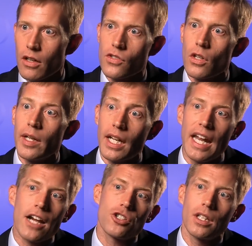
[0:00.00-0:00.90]
are. So it
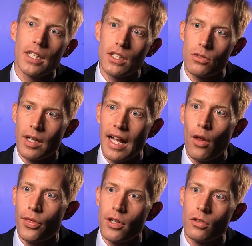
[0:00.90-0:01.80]
can actually lead to a
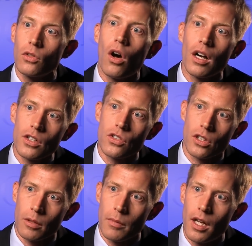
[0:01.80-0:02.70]
healthier long
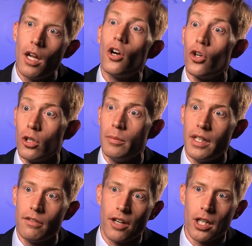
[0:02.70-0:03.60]
term
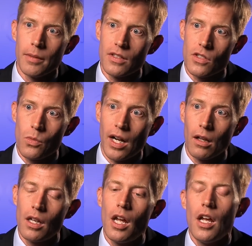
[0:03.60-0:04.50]
urban environment as
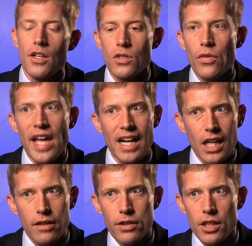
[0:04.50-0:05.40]
well. So that
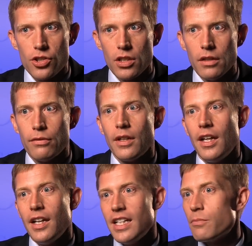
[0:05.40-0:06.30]
kind of initiative
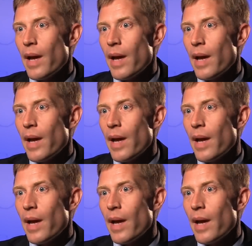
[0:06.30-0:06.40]
is